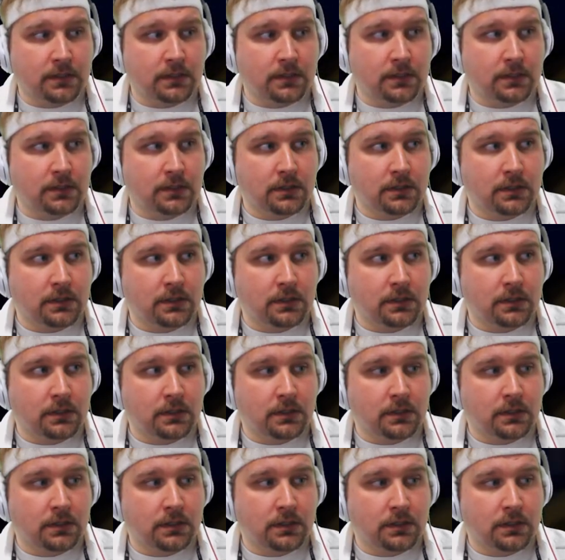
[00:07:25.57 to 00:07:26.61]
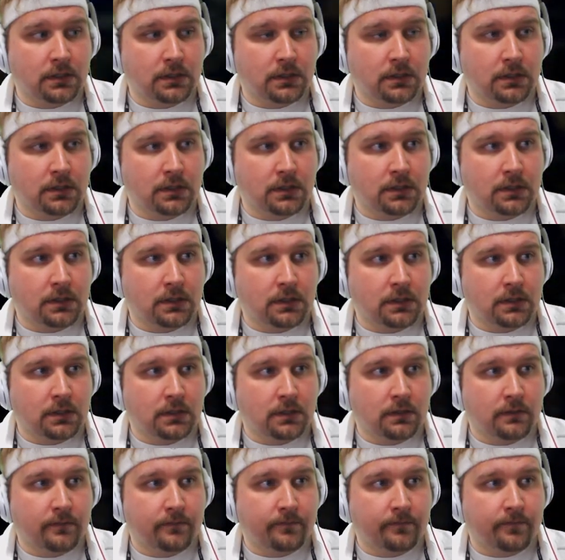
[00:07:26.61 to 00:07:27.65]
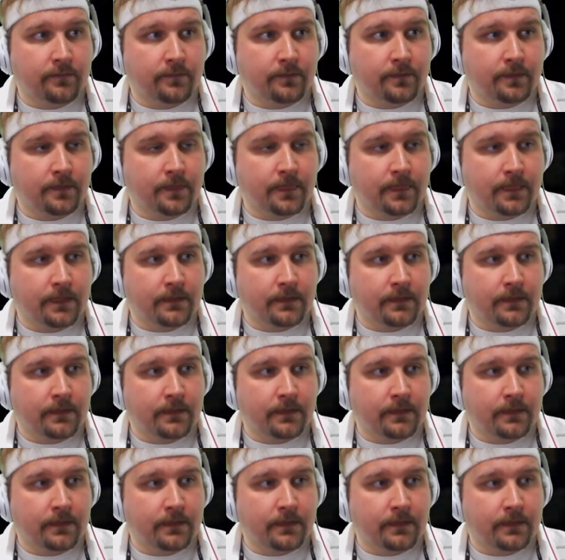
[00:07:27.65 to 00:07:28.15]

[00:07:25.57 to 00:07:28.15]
Nobody speaks.